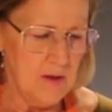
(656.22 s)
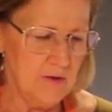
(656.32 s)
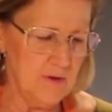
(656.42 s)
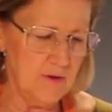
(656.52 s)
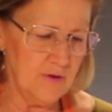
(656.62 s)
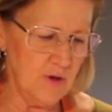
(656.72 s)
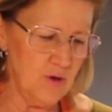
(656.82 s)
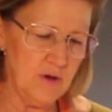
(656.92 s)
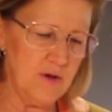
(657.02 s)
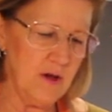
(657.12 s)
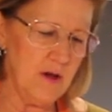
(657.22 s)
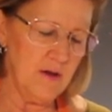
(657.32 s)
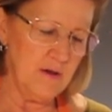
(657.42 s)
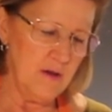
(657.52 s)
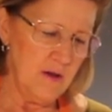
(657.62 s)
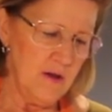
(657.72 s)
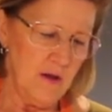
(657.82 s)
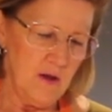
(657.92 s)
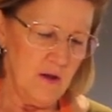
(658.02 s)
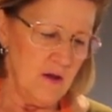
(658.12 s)
This is a good
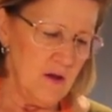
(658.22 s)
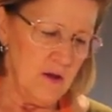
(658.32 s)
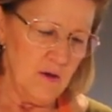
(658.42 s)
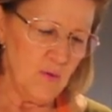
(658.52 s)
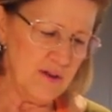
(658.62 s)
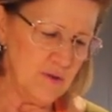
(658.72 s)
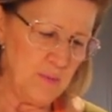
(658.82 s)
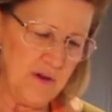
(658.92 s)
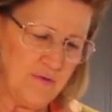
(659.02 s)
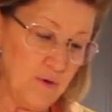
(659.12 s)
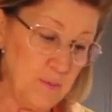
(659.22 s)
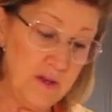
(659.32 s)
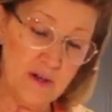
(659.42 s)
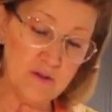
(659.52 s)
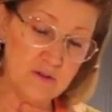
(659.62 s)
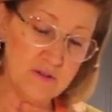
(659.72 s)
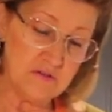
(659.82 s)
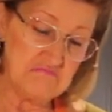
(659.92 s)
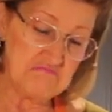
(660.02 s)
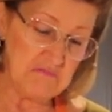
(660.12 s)
recipe for
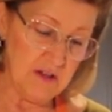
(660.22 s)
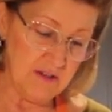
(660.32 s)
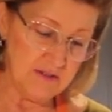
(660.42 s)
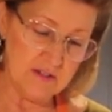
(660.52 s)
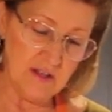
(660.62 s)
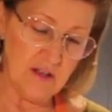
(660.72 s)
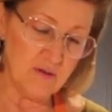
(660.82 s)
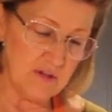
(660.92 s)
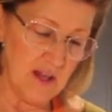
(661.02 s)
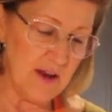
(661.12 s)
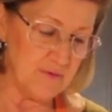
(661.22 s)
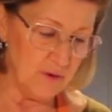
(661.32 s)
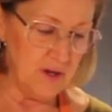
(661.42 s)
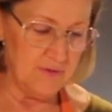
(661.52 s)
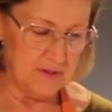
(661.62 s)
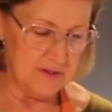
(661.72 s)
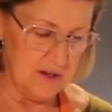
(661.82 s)
beginners because there's a lot of forgiveness